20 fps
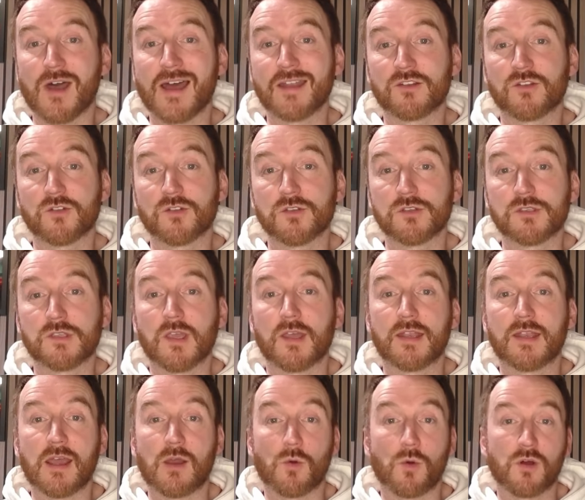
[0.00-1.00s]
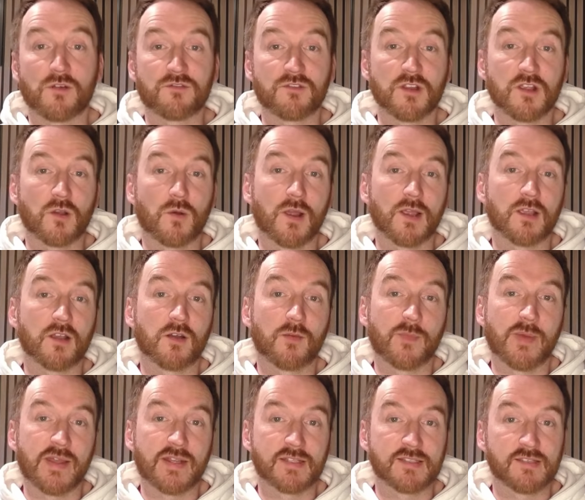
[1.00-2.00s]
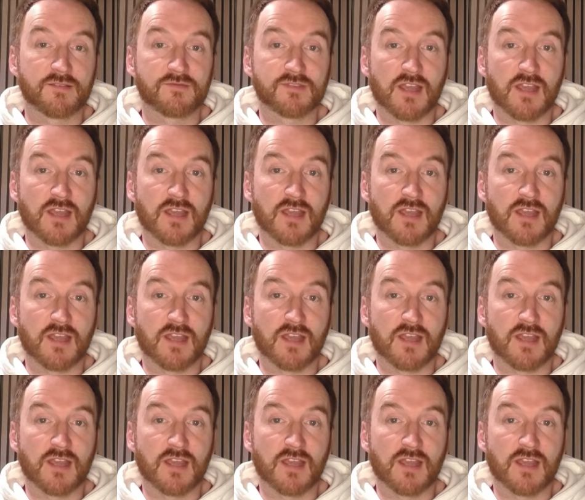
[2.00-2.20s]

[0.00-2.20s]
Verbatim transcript: and others are now offering quite competitive